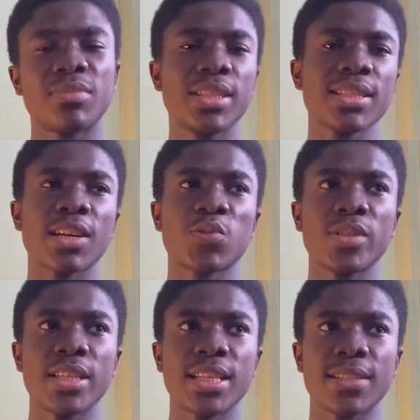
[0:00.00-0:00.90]
this is
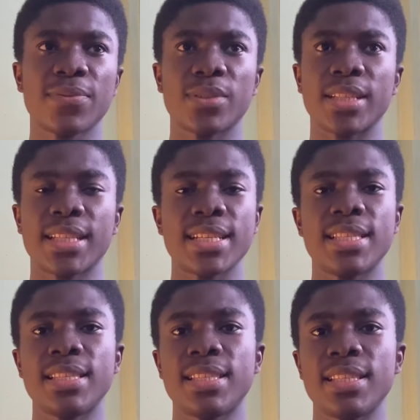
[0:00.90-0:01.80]
actually it for the
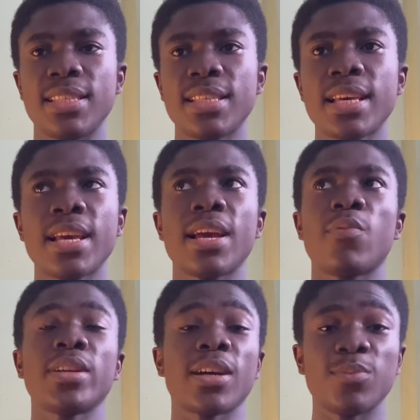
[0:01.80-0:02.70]
13c
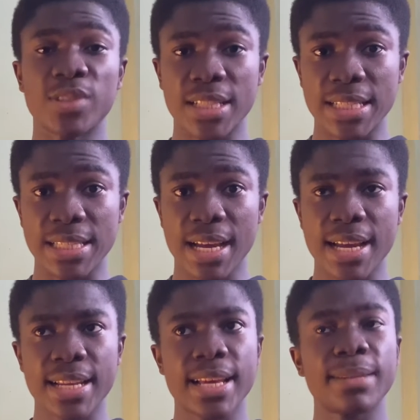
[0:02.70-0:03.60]
when it comes to the
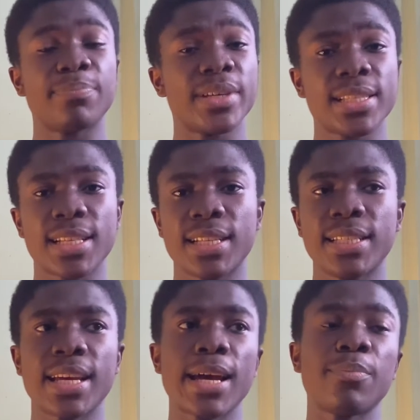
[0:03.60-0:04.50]
design, and
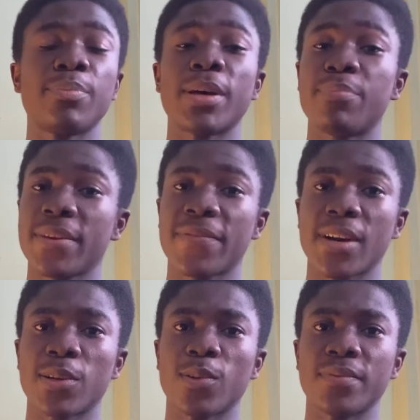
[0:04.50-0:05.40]
personally I'm a big
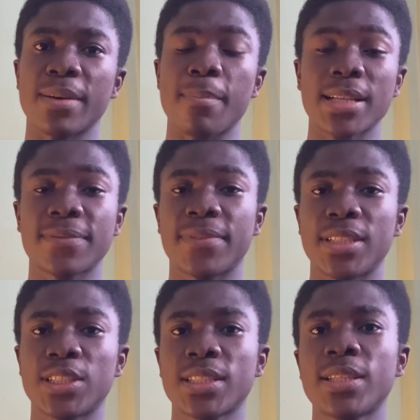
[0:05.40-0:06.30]
fan of the matte
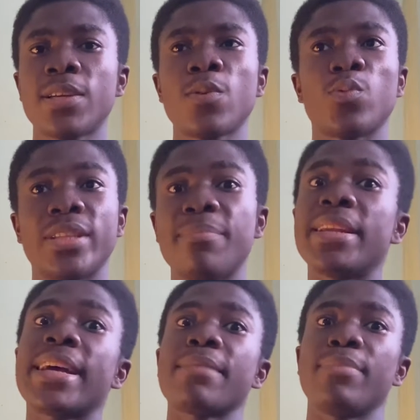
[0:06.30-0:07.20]
finish with the
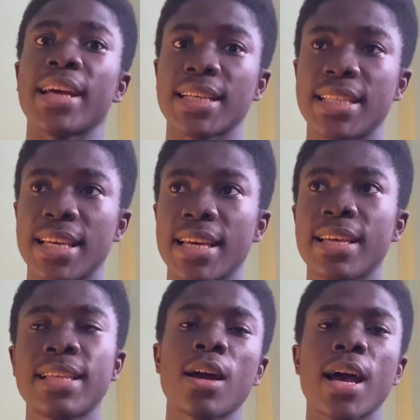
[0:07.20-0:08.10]
midnight black here.
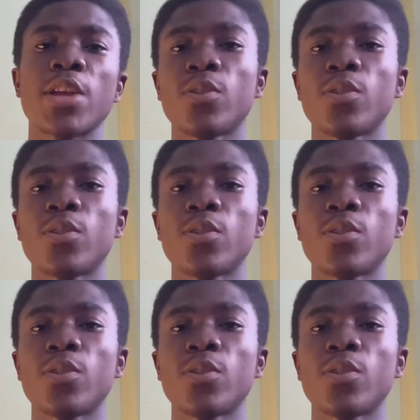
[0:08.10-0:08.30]
I know